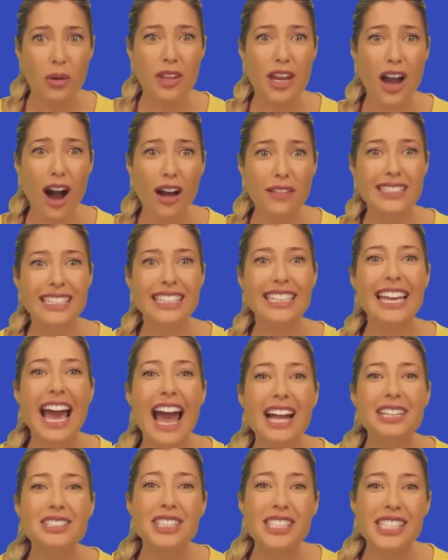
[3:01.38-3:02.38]
they often
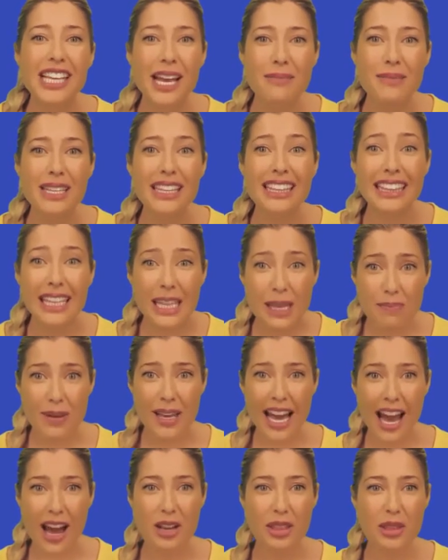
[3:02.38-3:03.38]
catch salmon
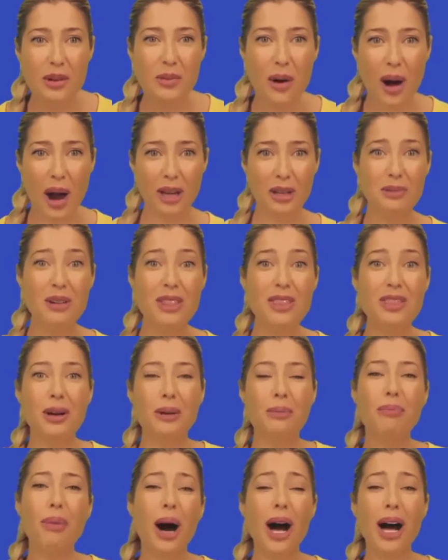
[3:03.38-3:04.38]
leaping out of the water with
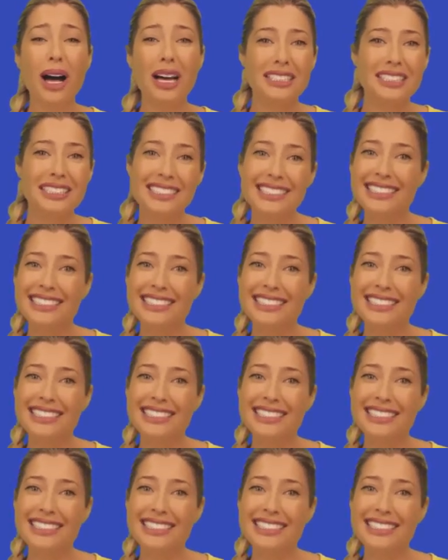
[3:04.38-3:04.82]
their paws.